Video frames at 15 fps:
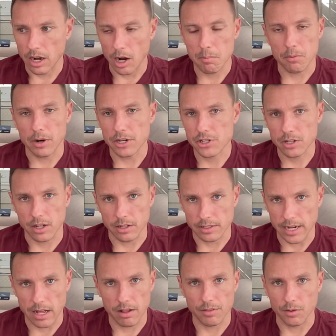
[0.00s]
upper echelon
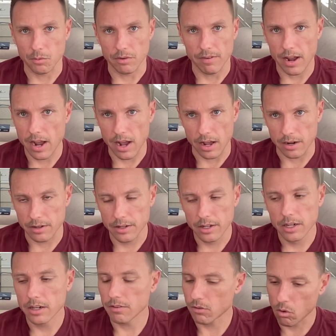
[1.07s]
talent that we've had.
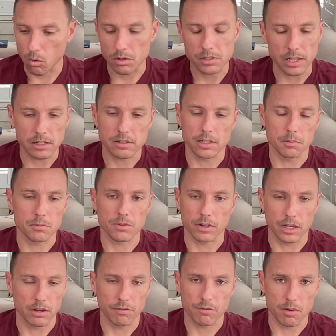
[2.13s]
And of course that stems
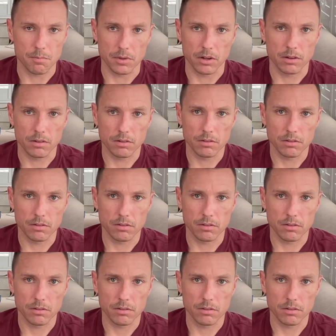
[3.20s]
again from the